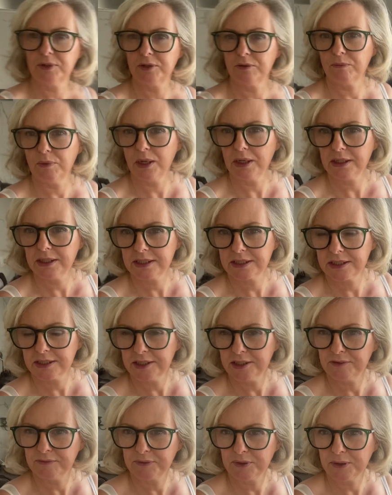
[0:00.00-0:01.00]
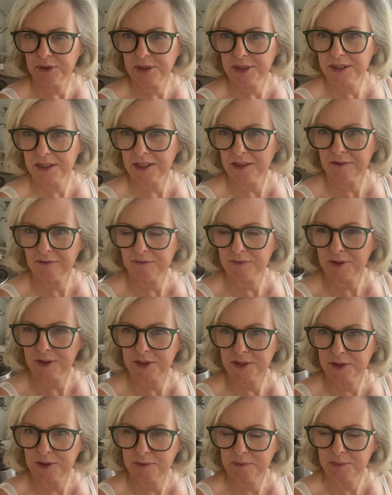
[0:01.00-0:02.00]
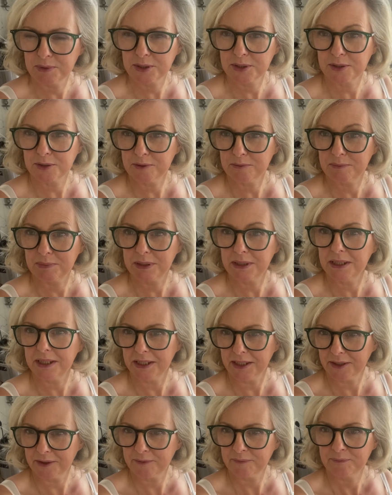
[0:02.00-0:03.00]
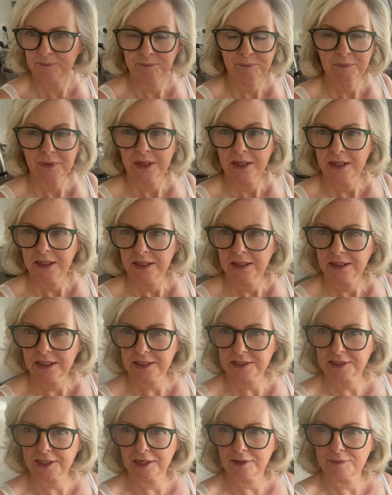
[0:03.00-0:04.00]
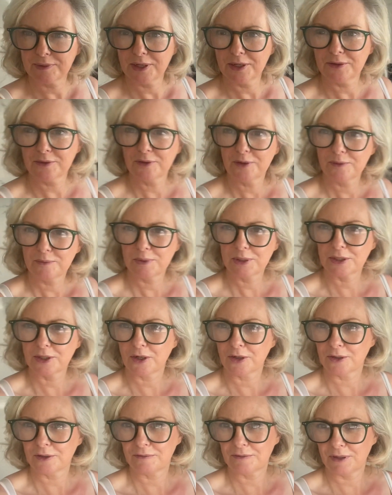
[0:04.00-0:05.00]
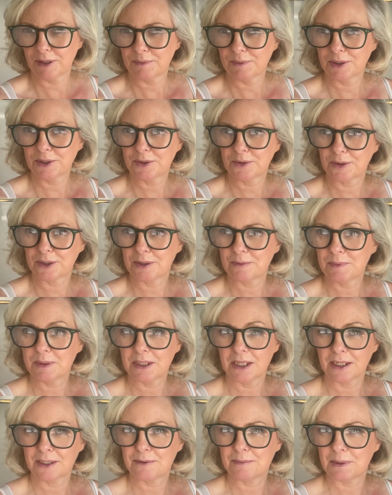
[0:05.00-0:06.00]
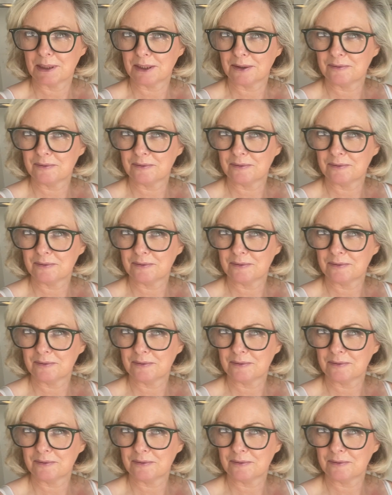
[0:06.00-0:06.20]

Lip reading: the rice, you've got yourself a super dinner. Let's carry on with cauliflower cooking with Annabelle.